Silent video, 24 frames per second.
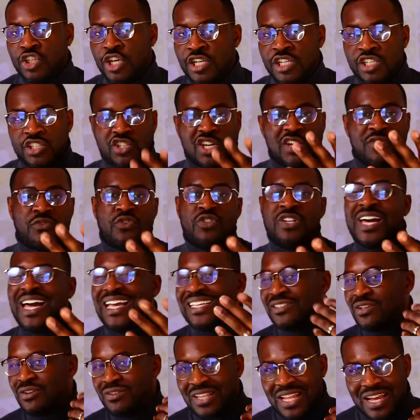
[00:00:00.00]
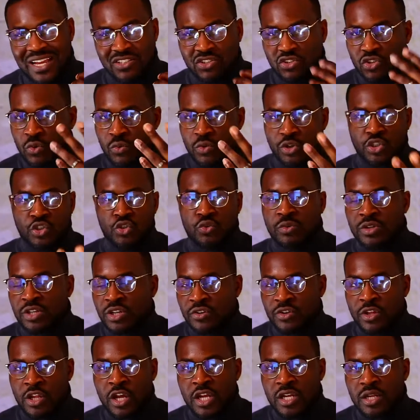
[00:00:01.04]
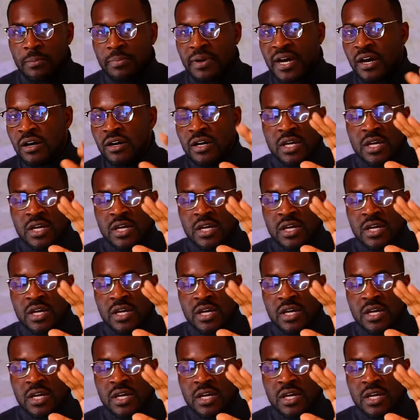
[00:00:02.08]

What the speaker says: So if you guys don't let us know what you want to learn about,